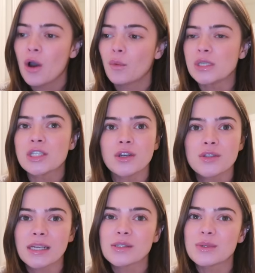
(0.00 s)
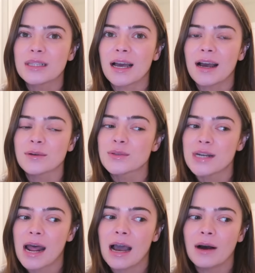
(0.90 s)
We're so settled in the house
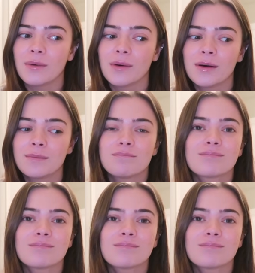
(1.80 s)
now.